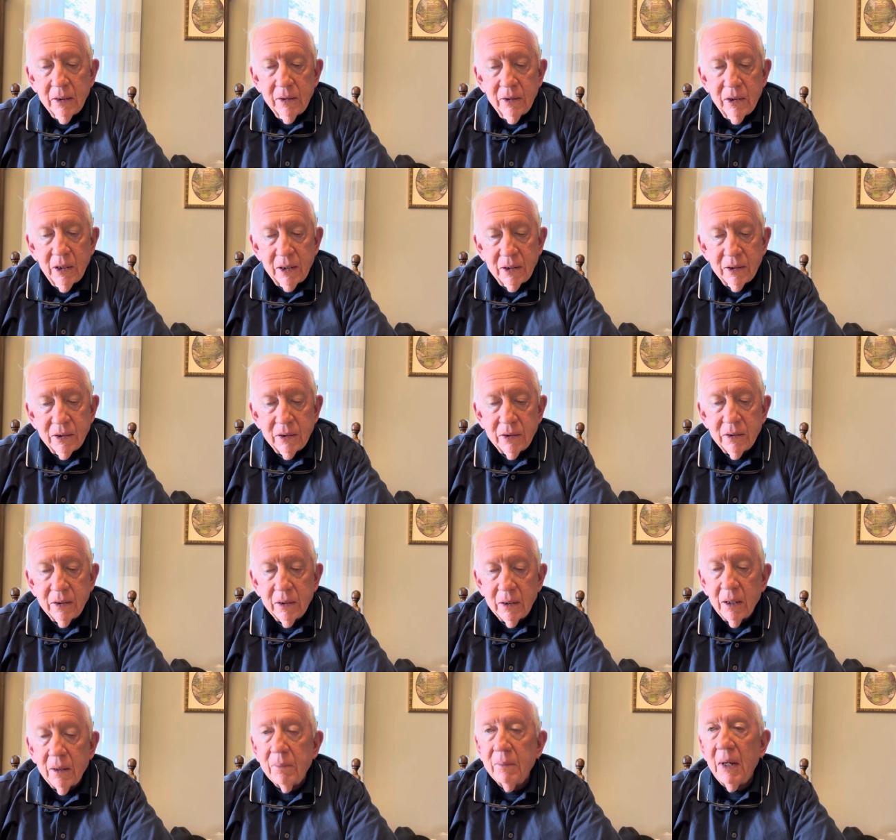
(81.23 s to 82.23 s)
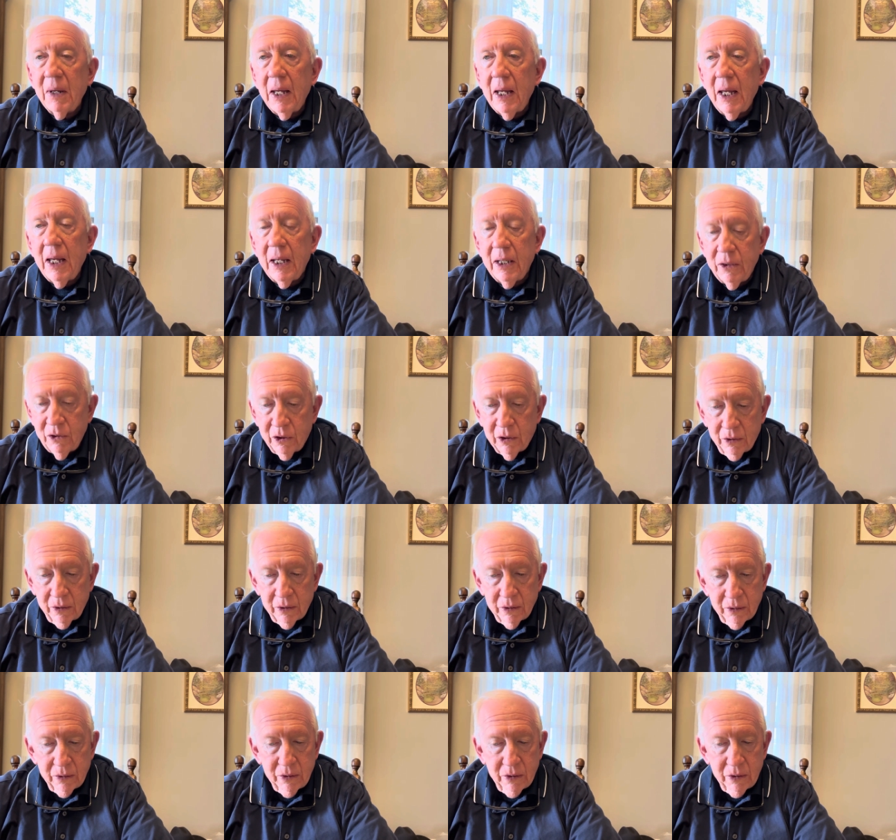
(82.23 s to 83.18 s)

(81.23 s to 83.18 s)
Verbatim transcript: Just imagine,